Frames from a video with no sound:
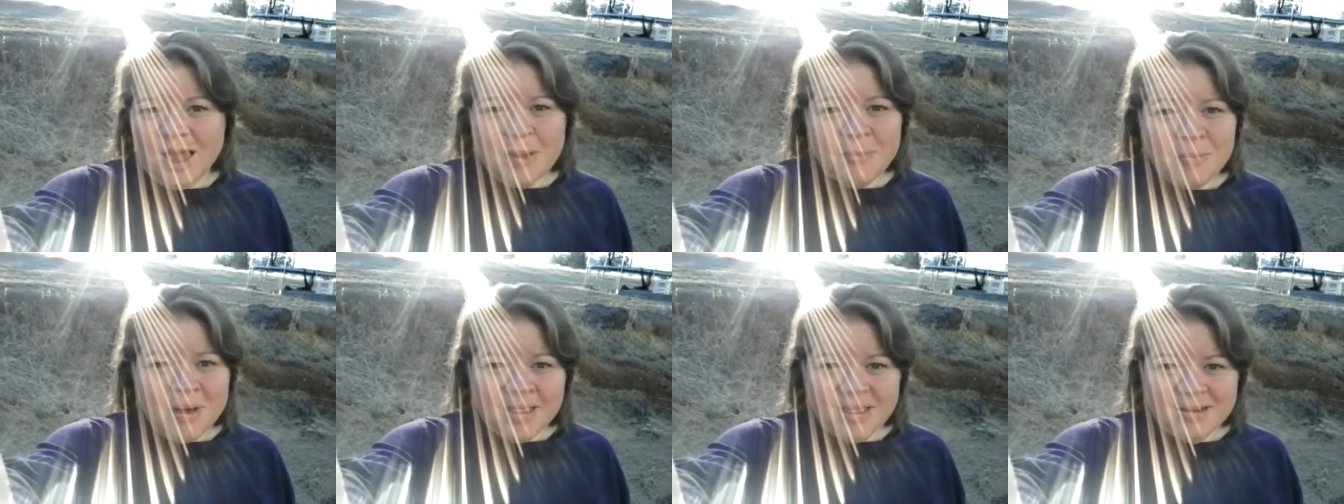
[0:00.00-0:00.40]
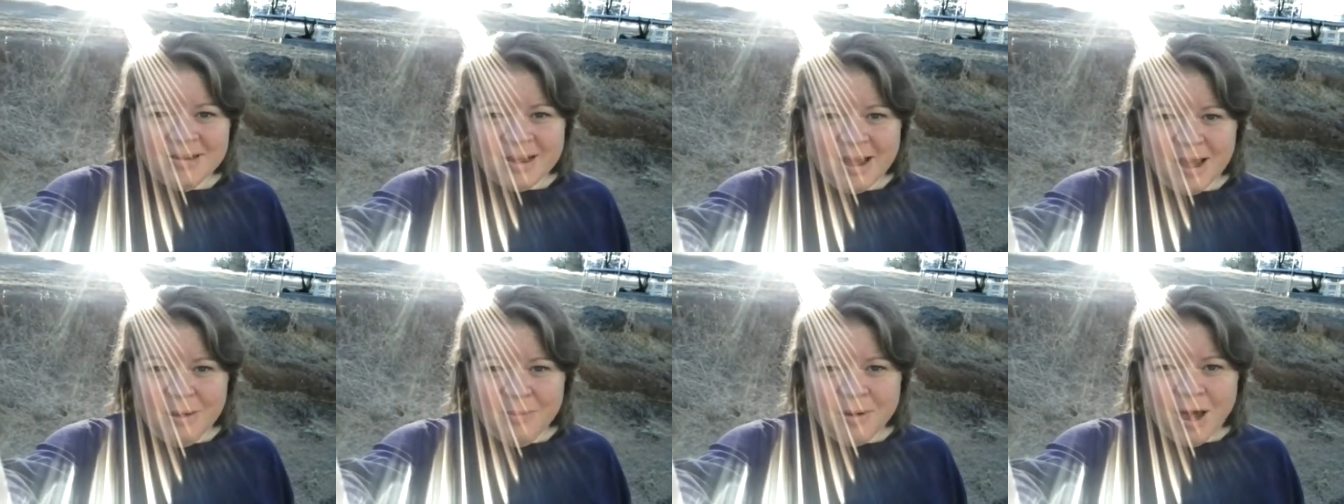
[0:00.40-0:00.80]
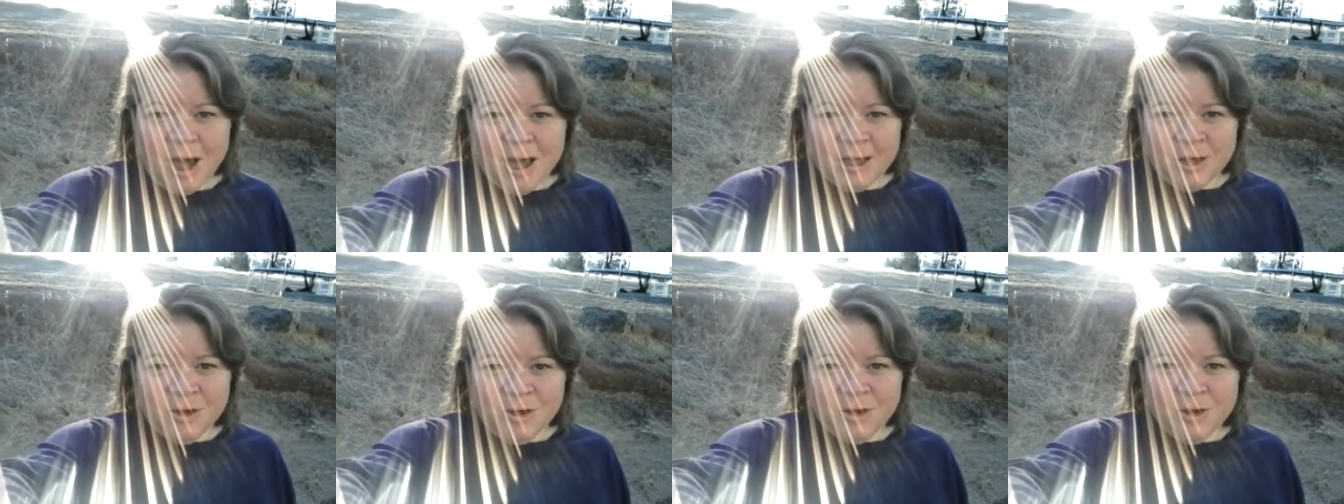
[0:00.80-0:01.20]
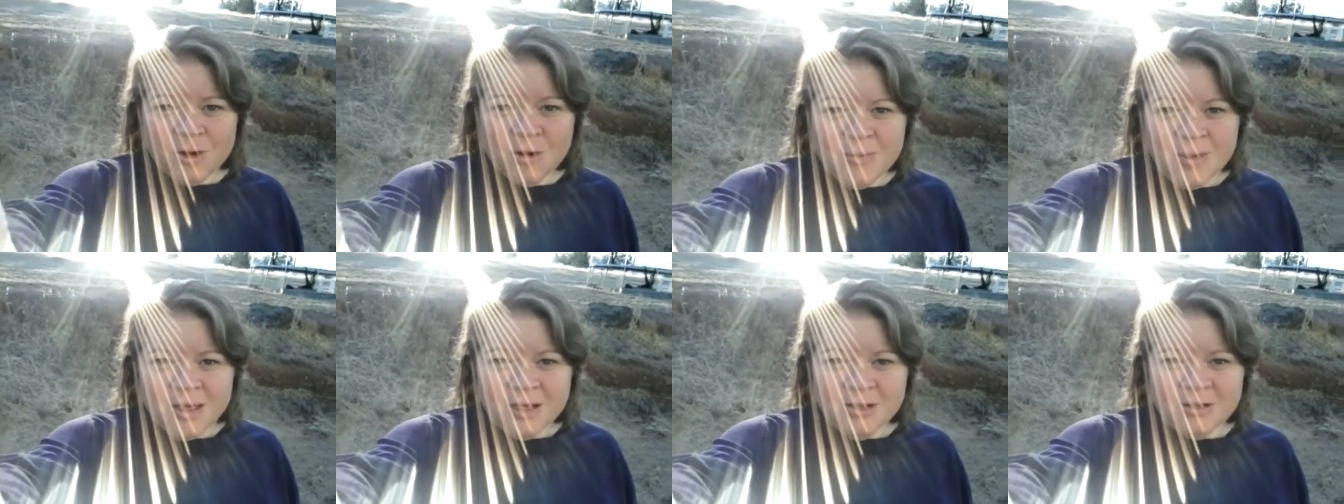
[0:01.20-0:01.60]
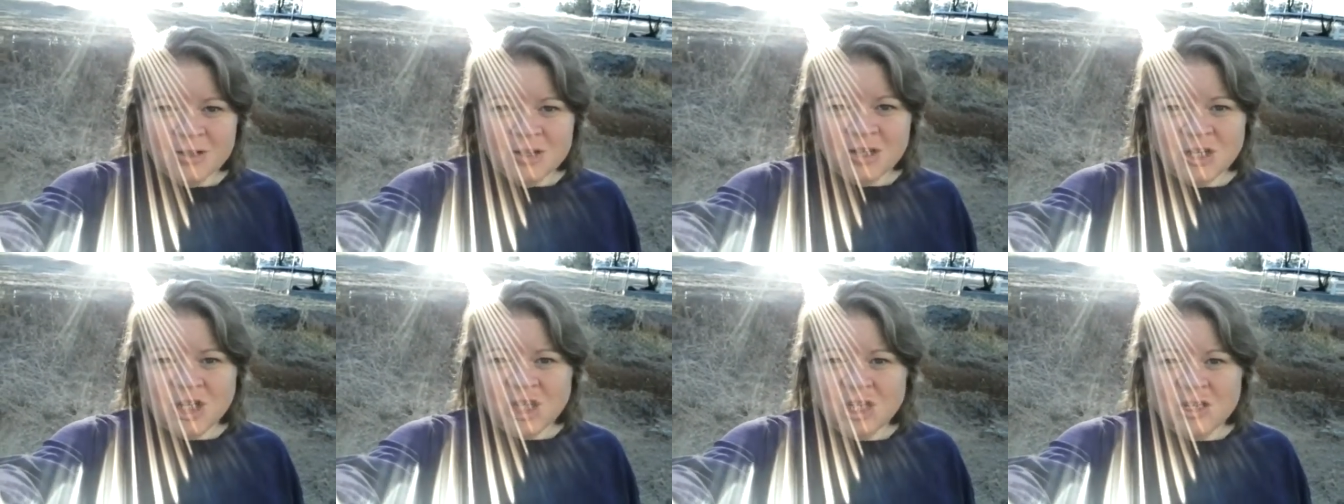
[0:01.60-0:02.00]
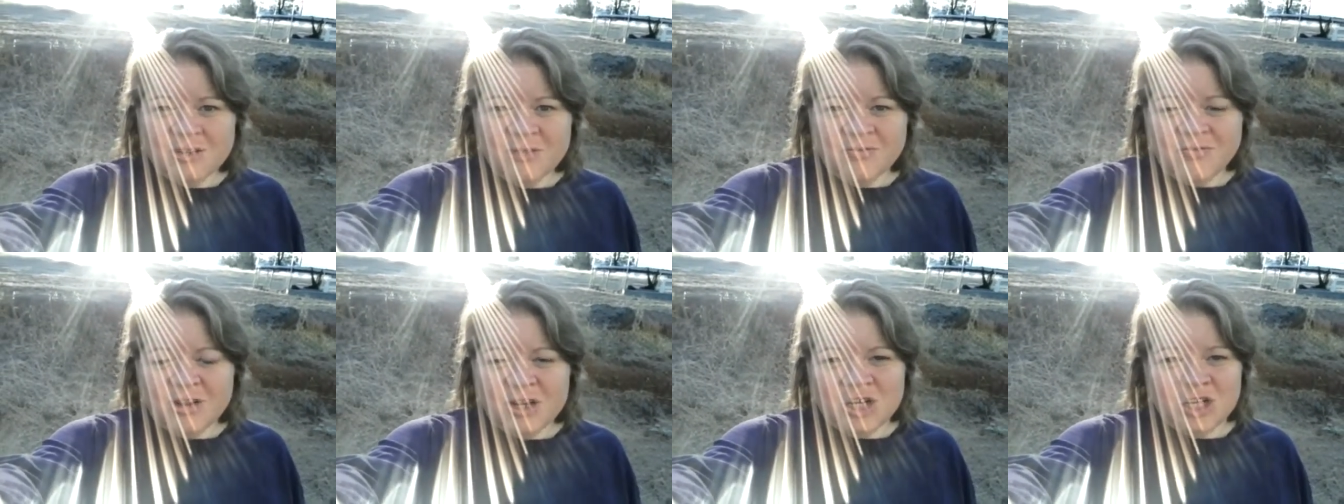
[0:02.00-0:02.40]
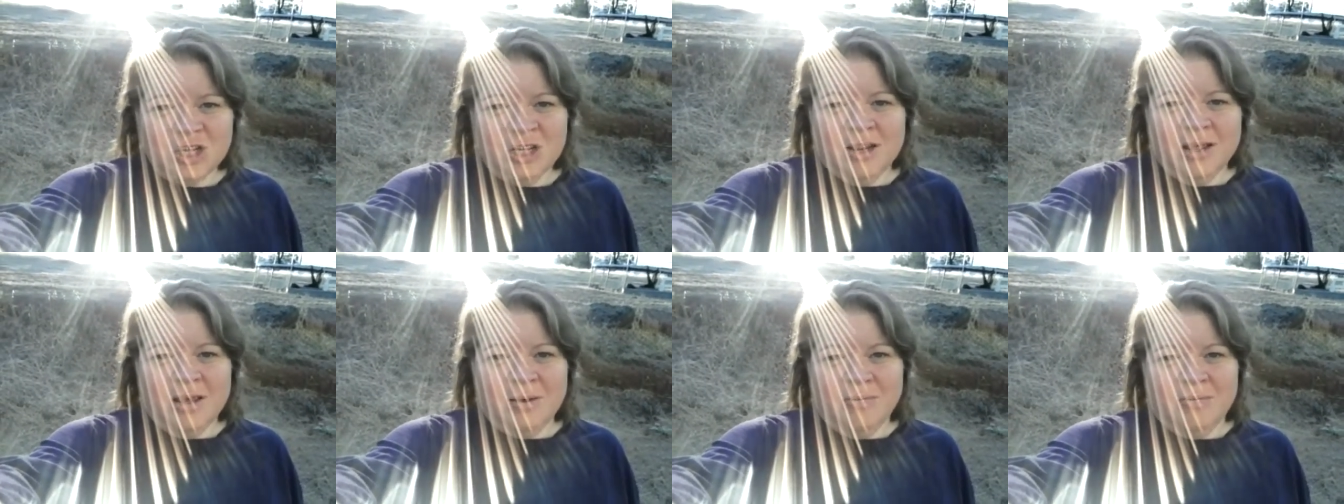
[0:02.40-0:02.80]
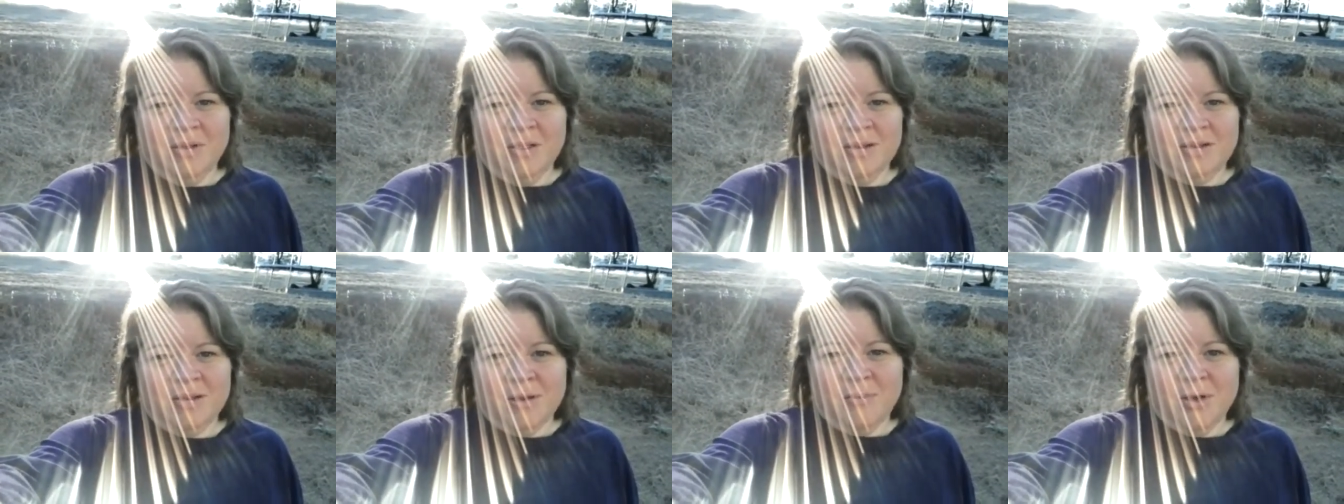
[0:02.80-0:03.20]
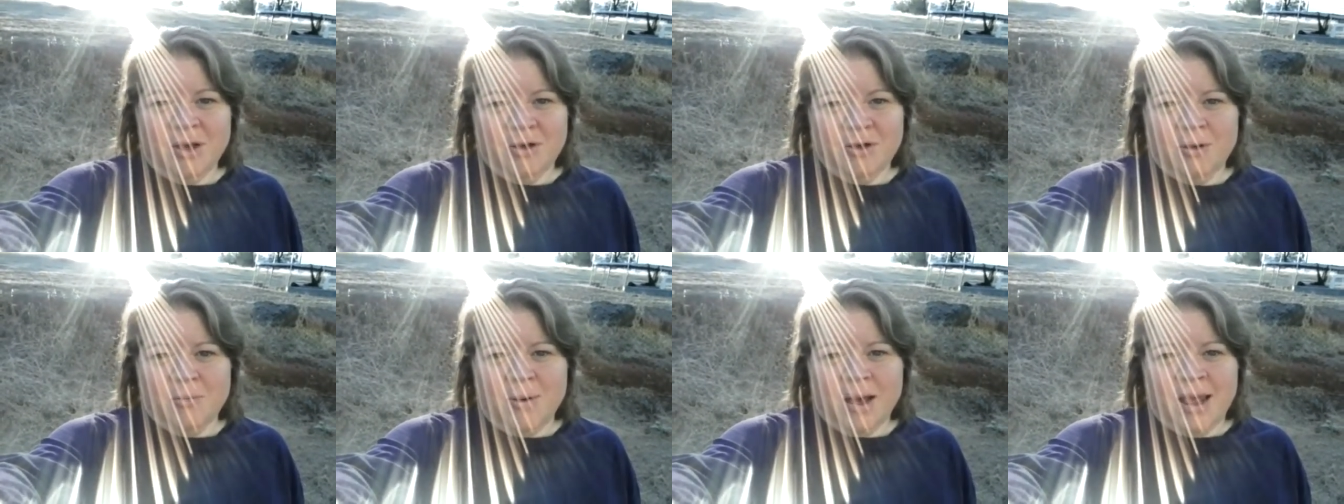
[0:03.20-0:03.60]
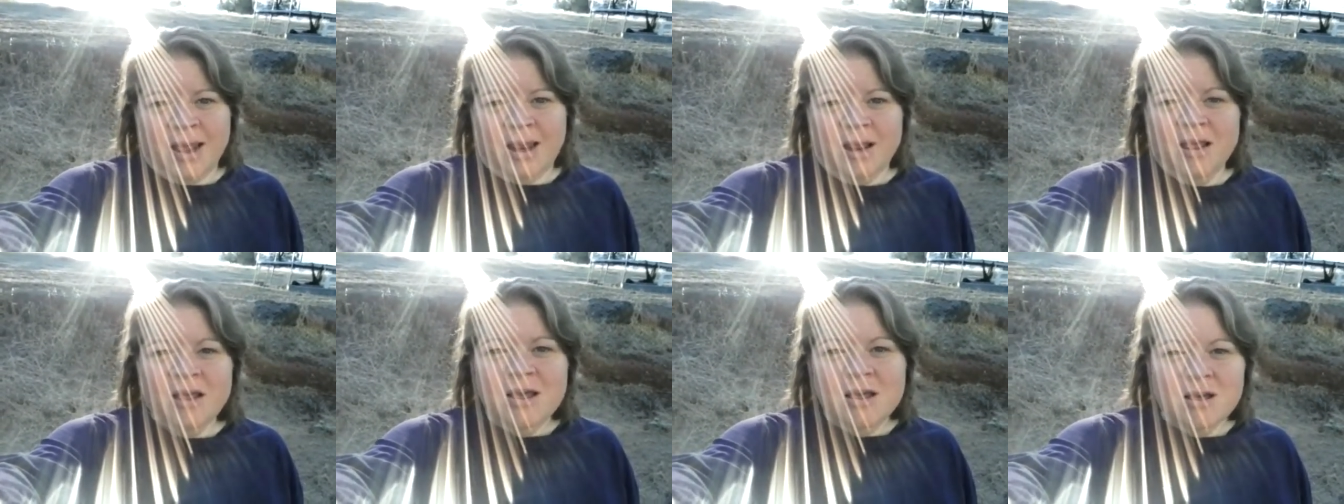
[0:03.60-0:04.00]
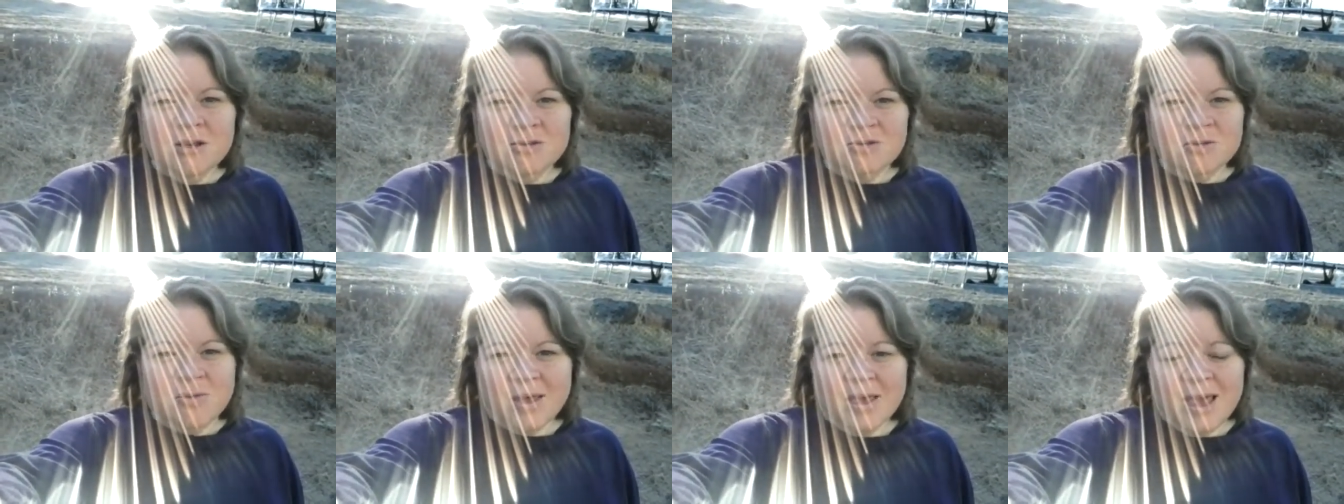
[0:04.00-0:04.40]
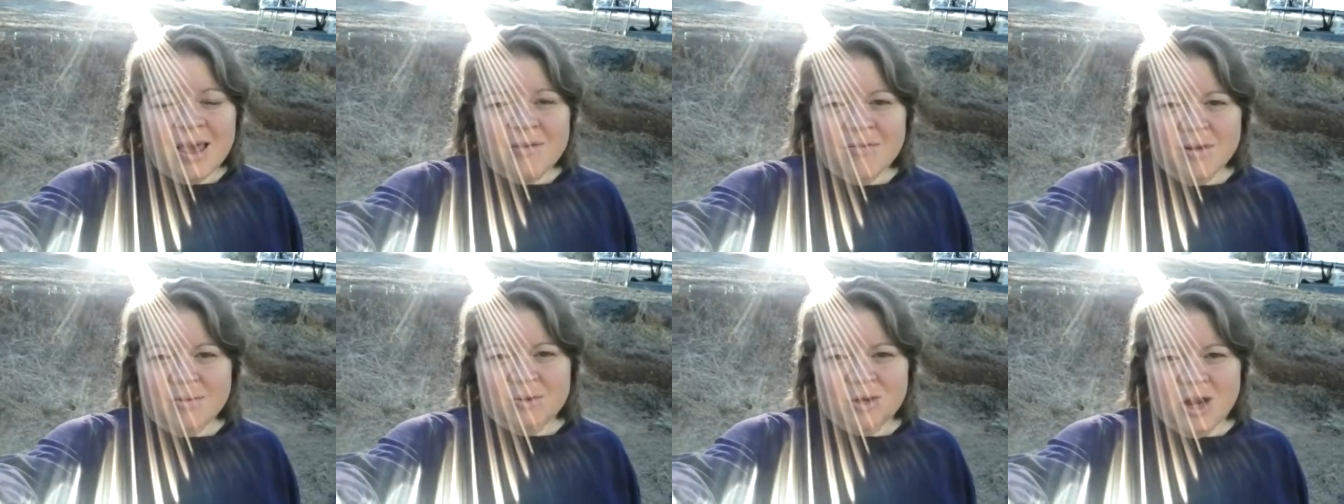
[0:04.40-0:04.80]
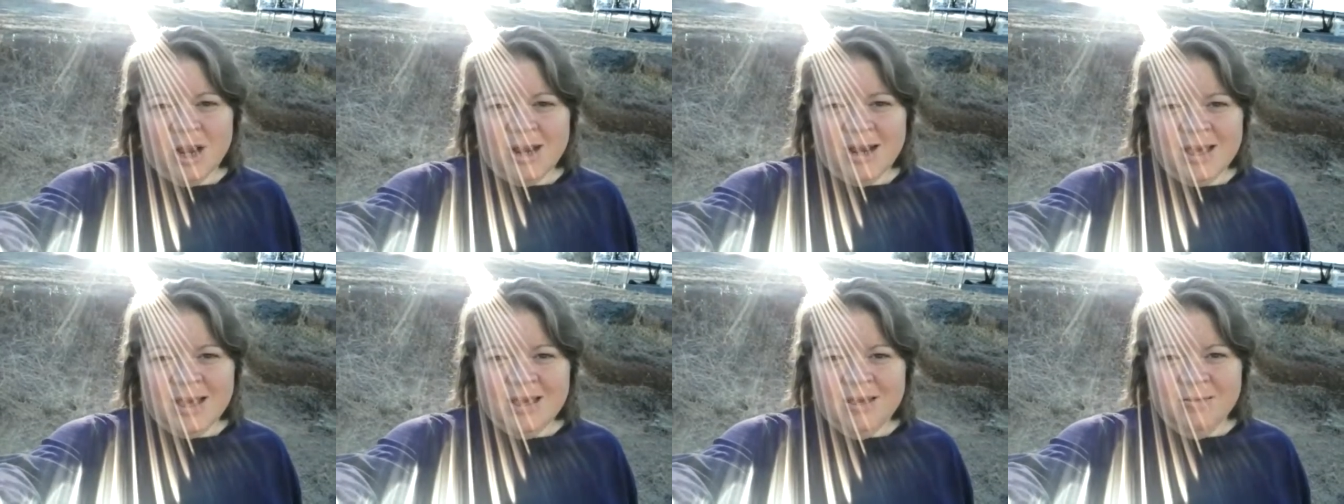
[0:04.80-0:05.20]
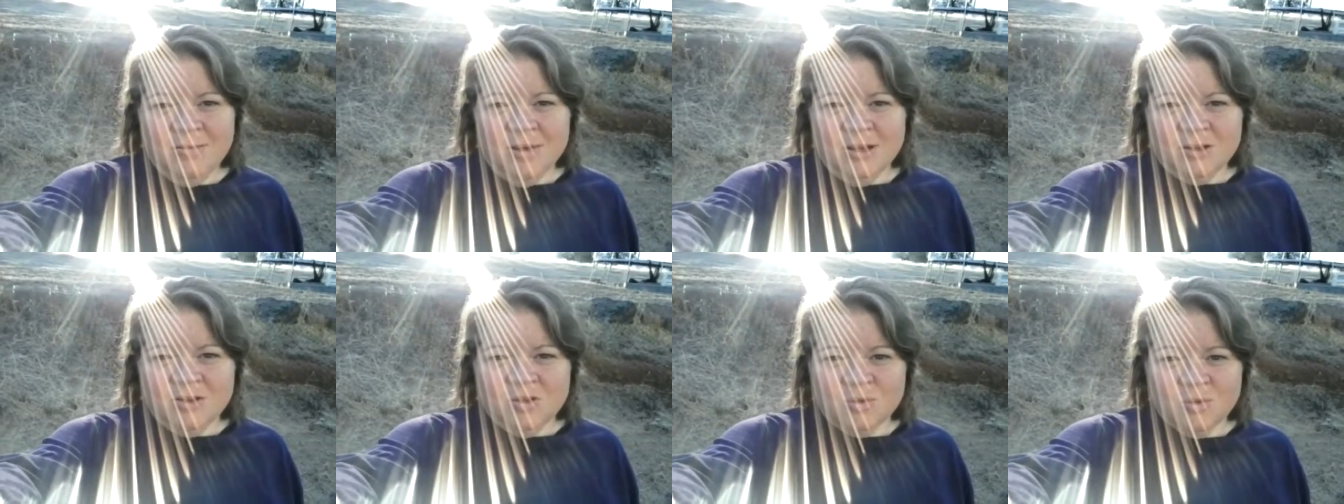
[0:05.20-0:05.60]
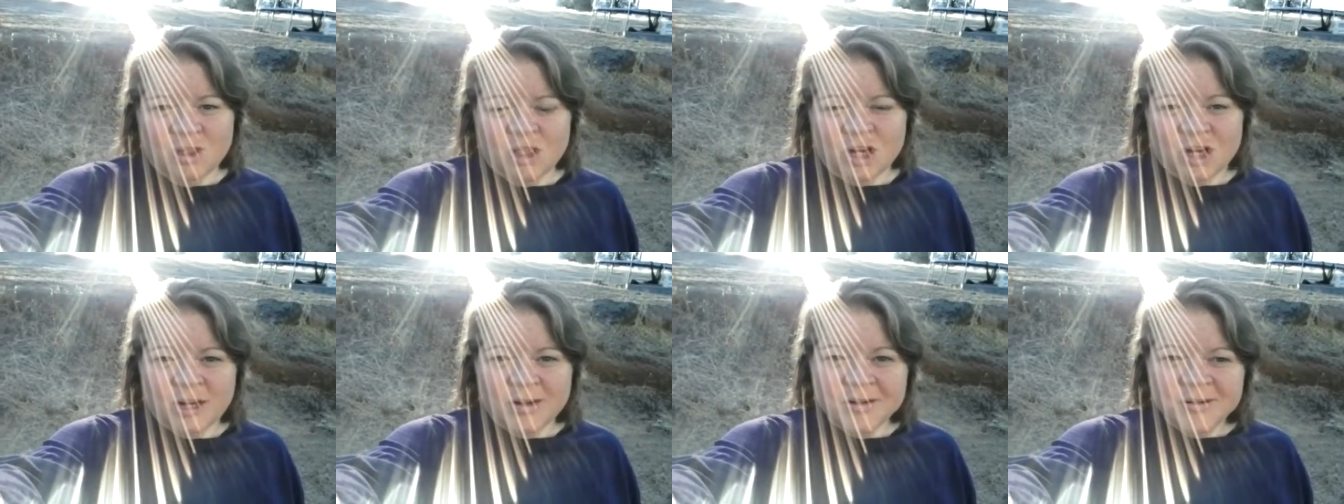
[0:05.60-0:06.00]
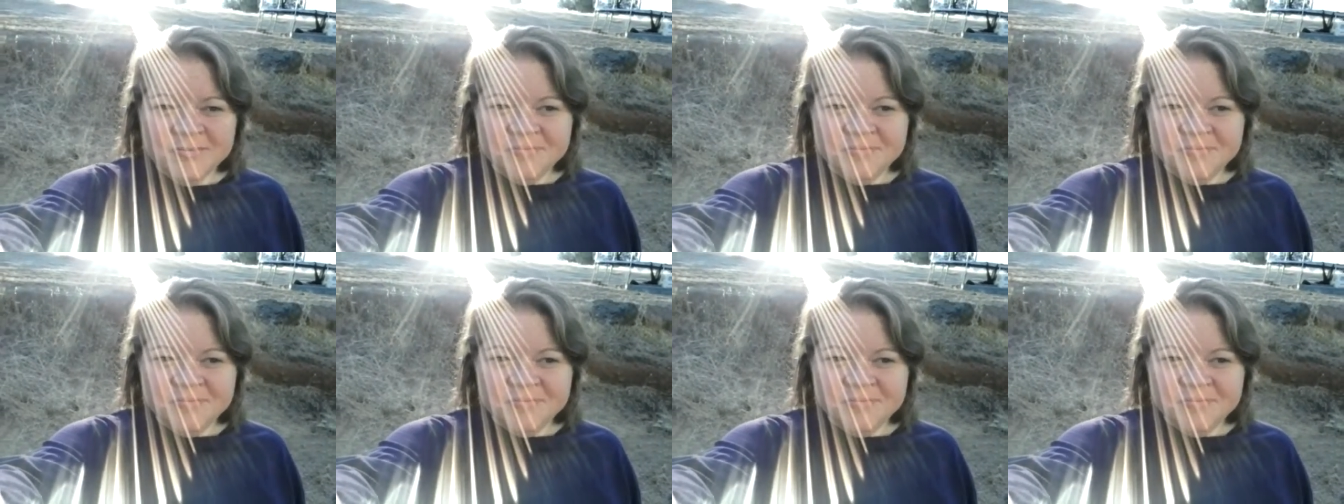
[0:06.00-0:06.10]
And by the time I cook her meal, she's finished eating it by the time I cook mine. So I gave up trying to eat meals with her.